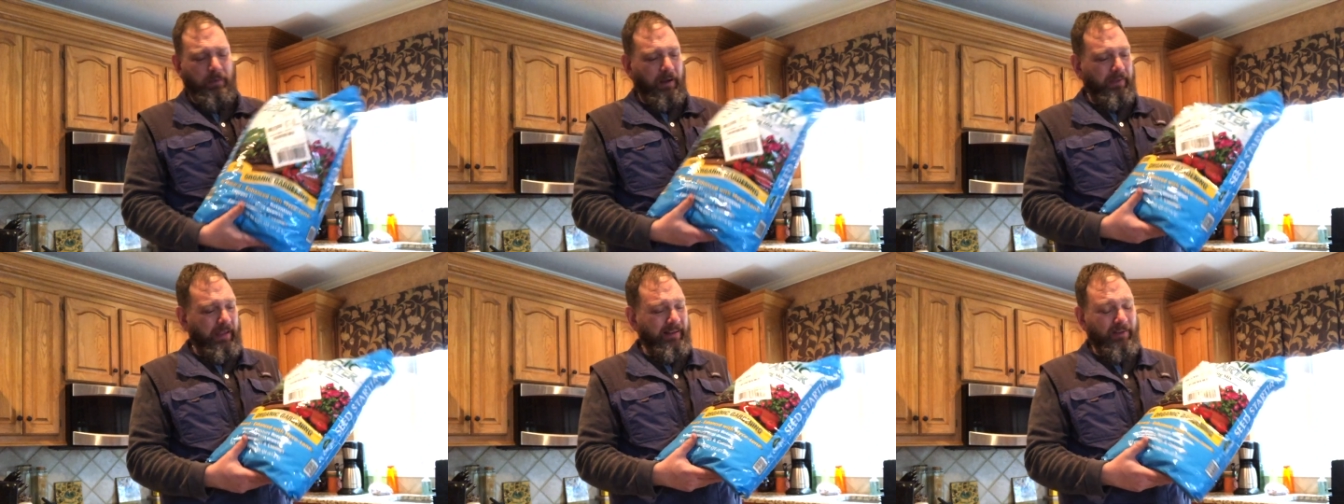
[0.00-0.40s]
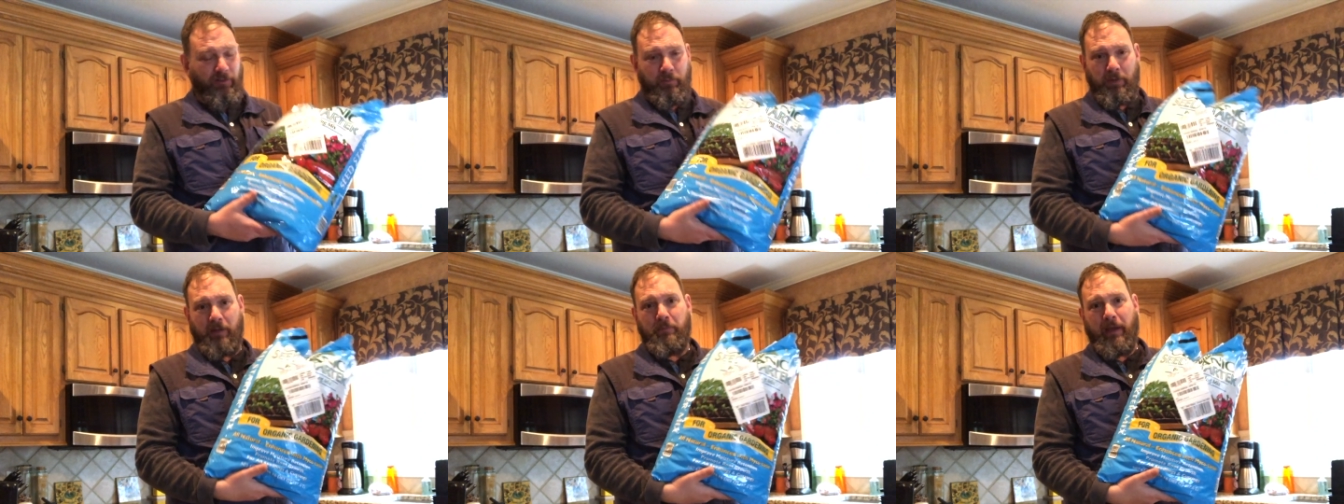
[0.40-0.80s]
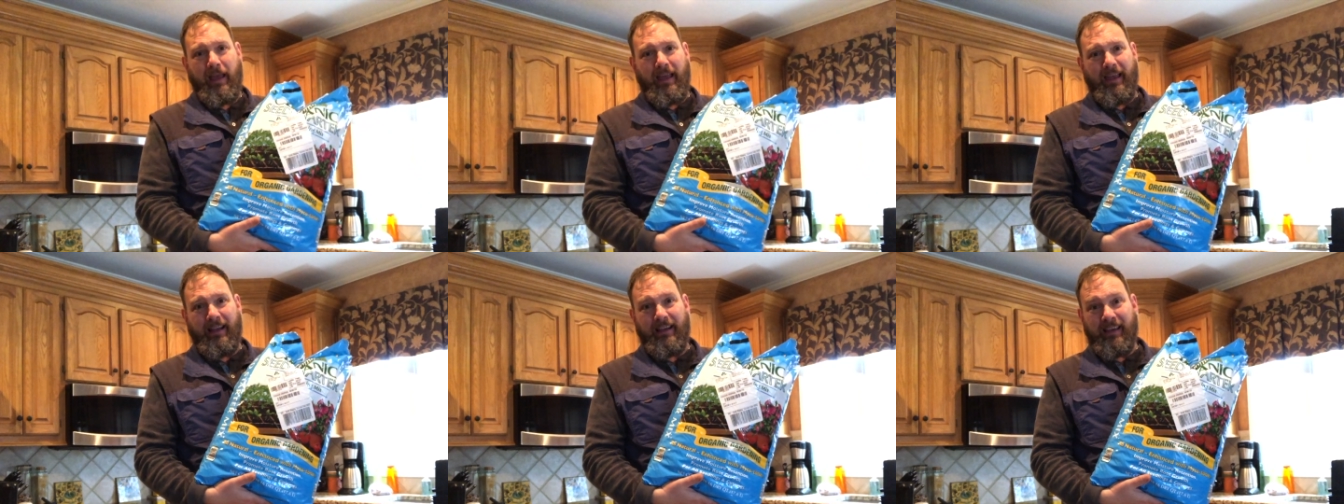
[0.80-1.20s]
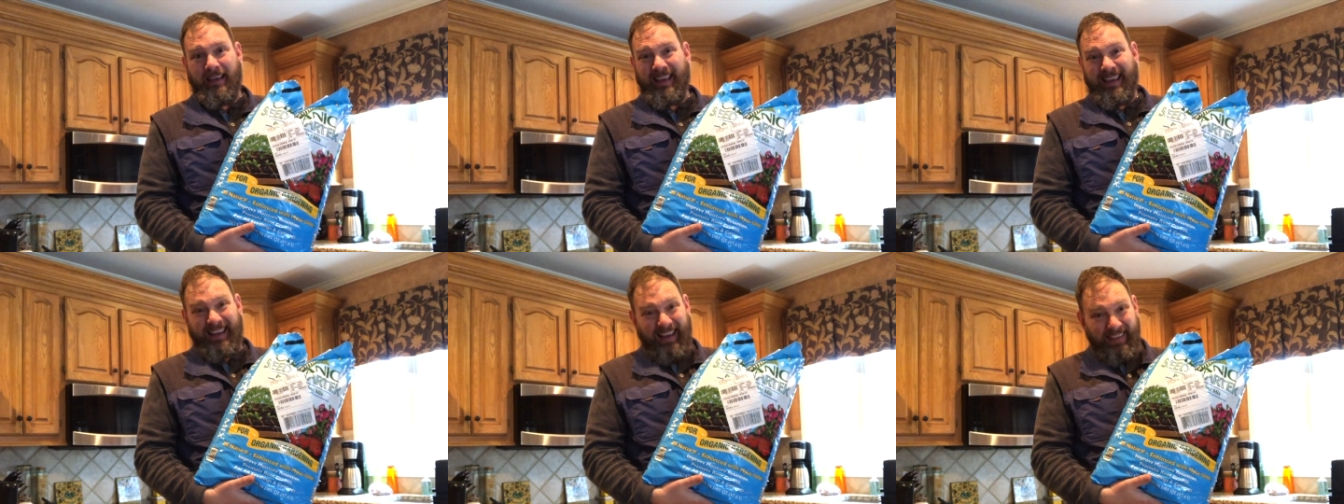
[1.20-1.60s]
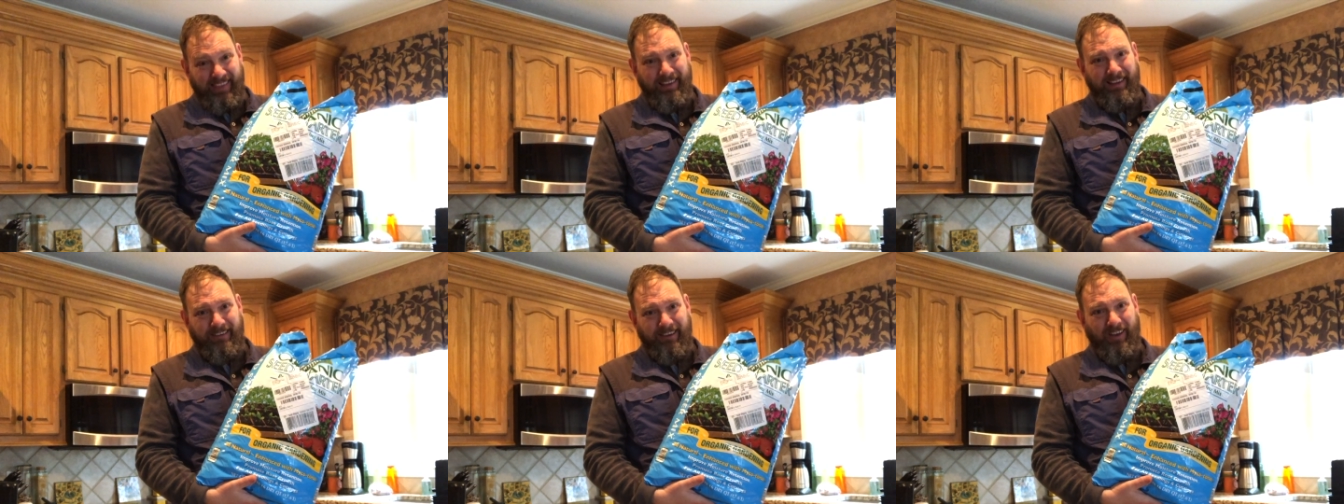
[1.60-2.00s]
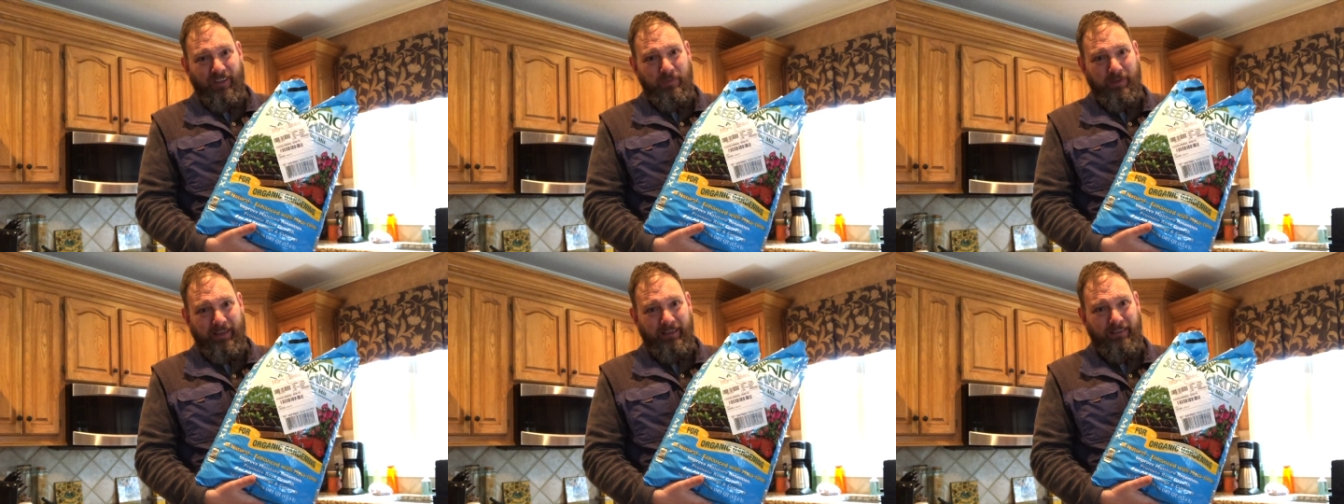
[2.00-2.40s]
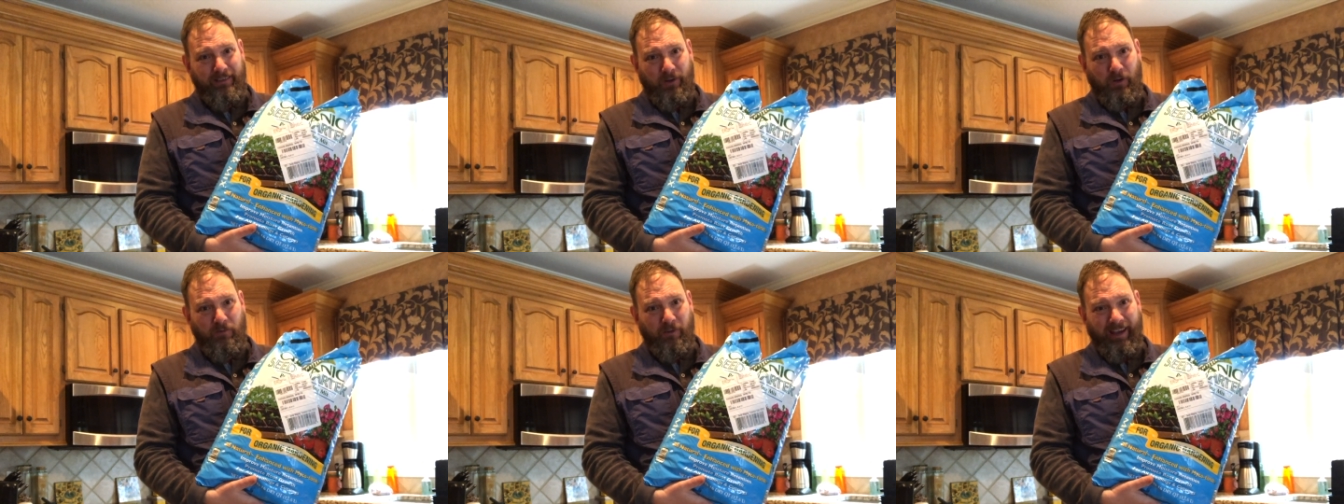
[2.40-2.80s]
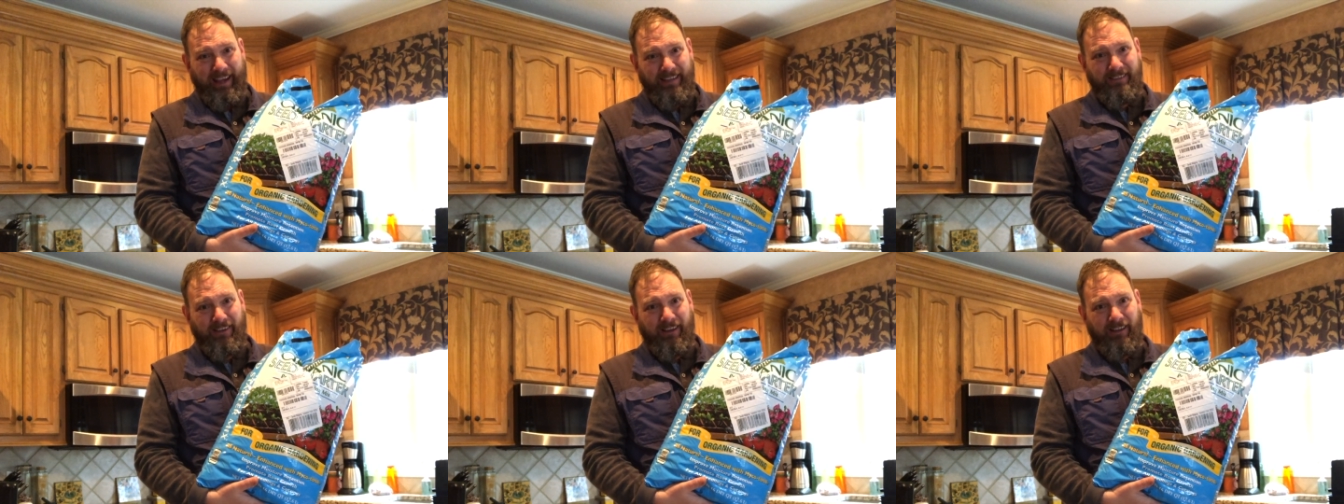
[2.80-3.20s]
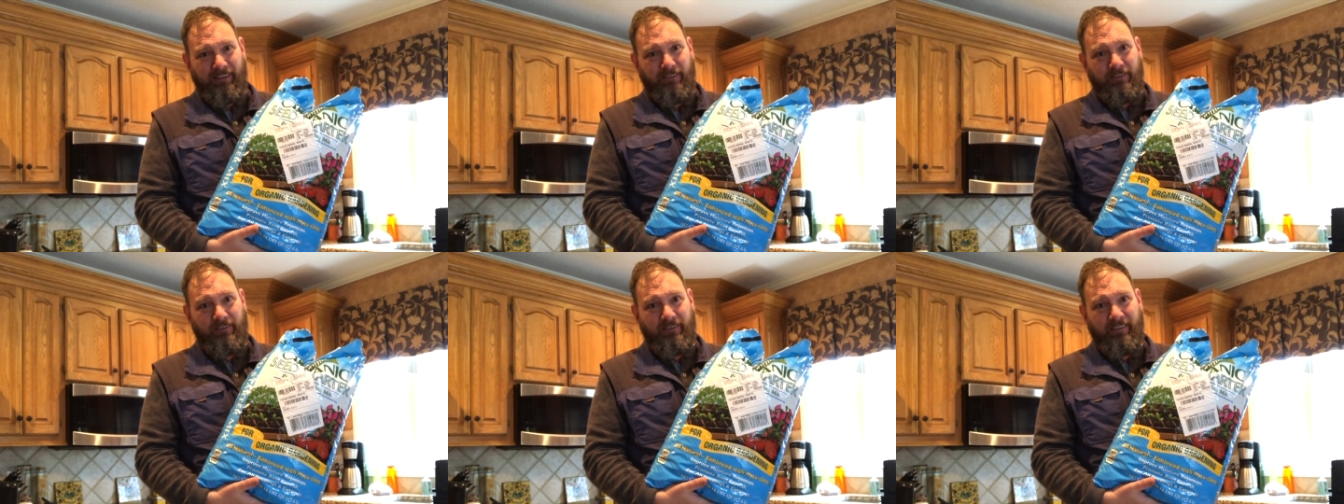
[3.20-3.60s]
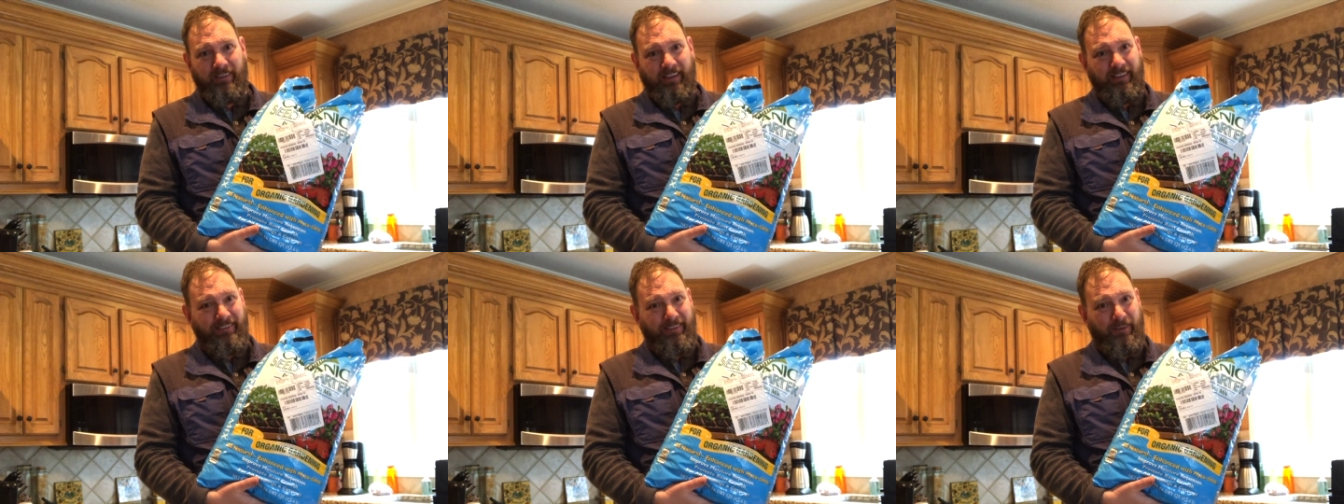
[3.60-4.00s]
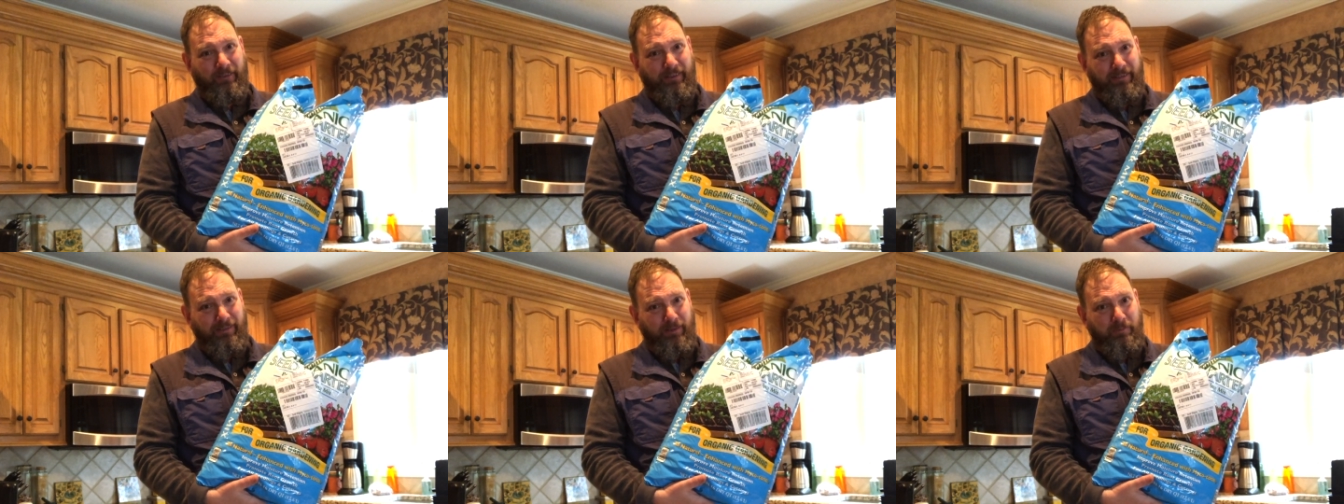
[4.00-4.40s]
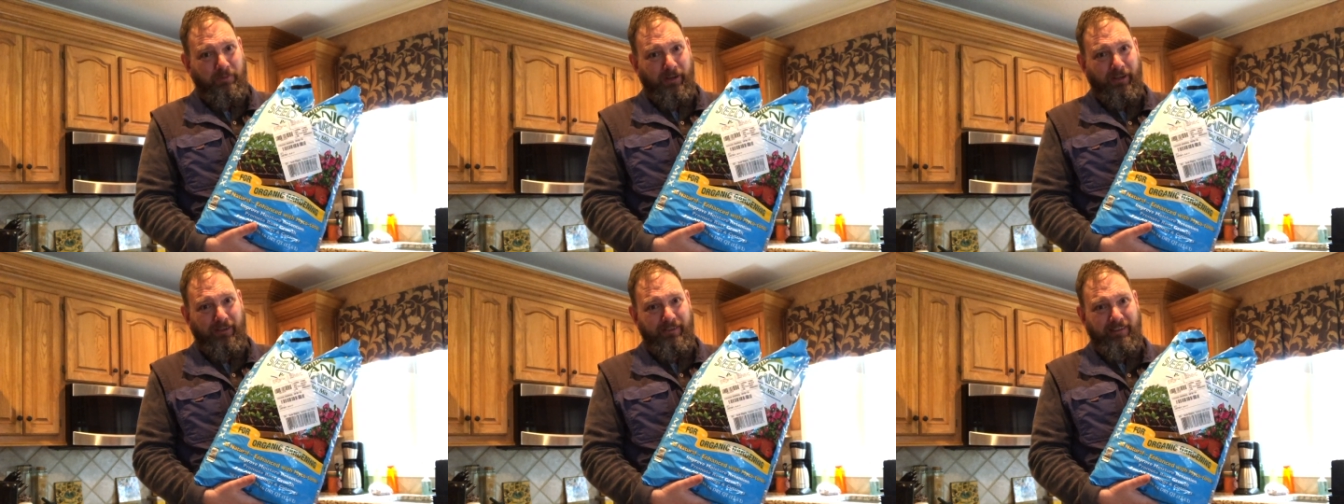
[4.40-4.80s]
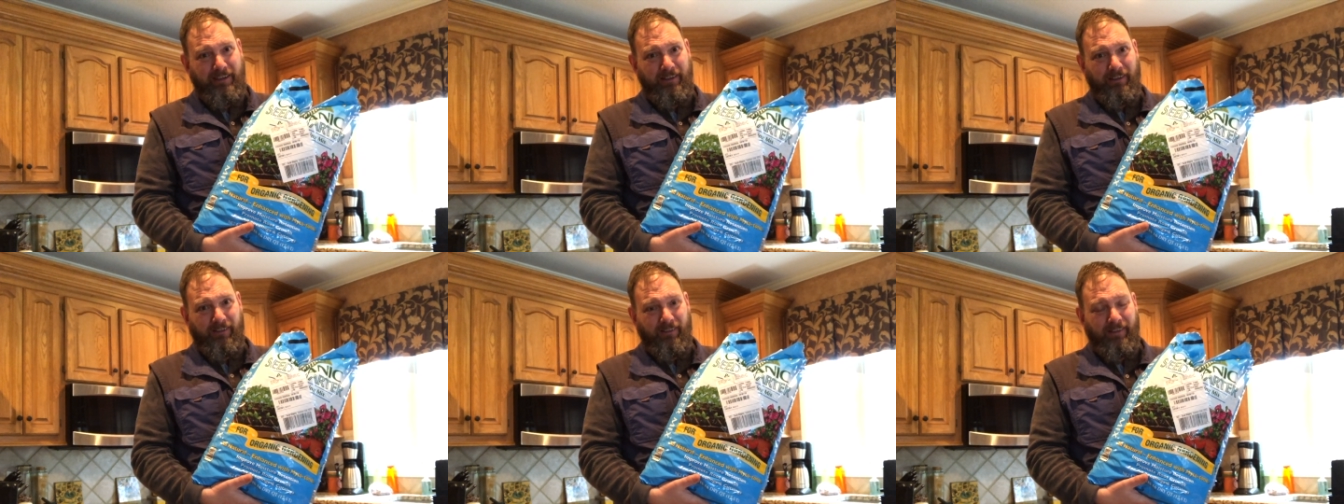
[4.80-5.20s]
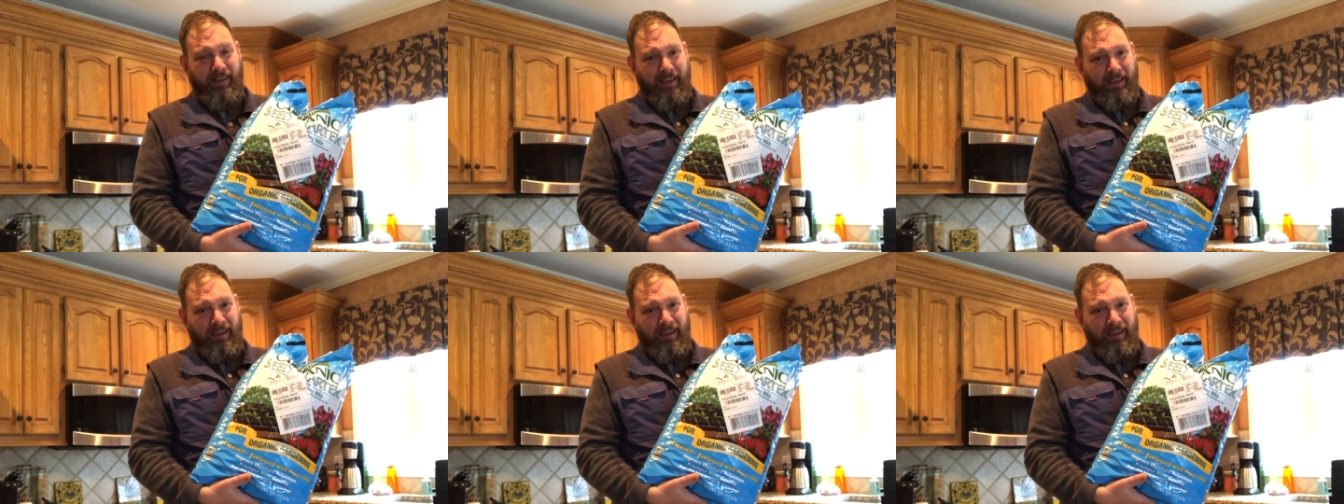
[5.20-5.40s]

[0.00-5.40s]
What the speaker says: I think this big bag, I think it cost me a little over $8, and so this is a pretty good deal.